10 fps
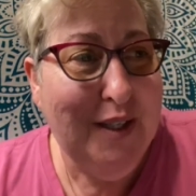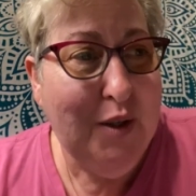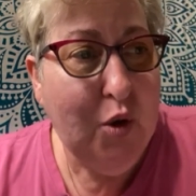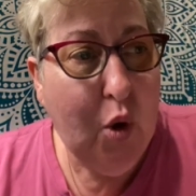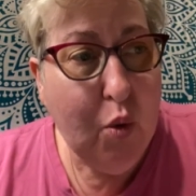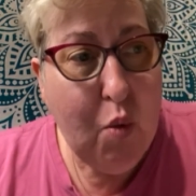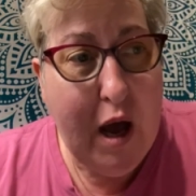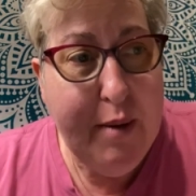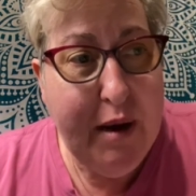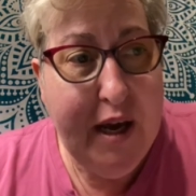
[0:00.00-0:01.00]
nor
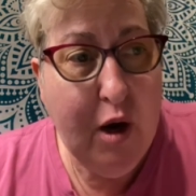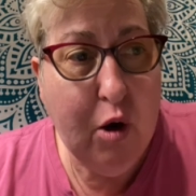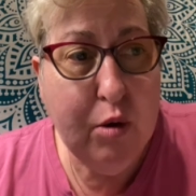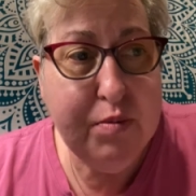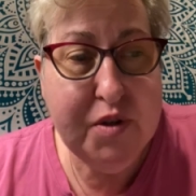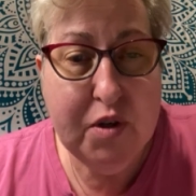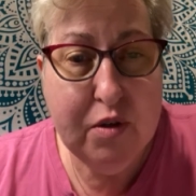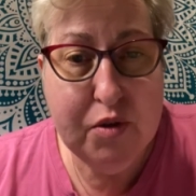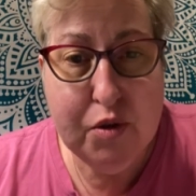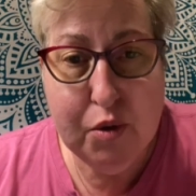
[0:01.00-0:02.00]
why my hopes
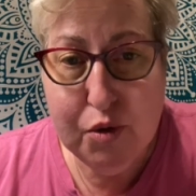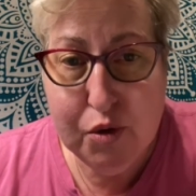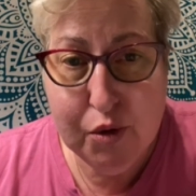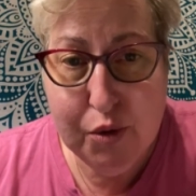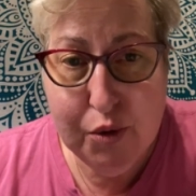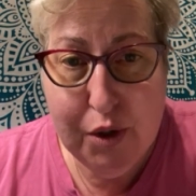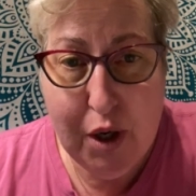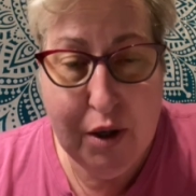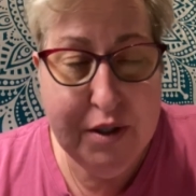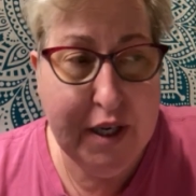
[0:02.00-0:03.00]
so soon
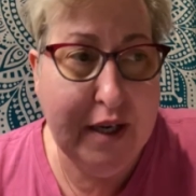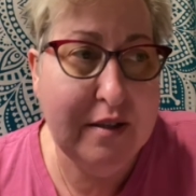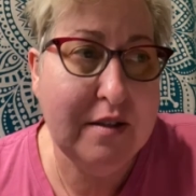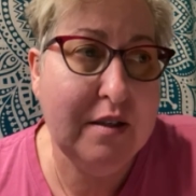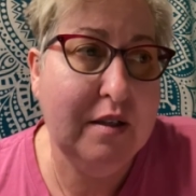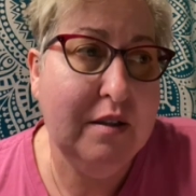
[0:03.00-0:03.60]
are dust.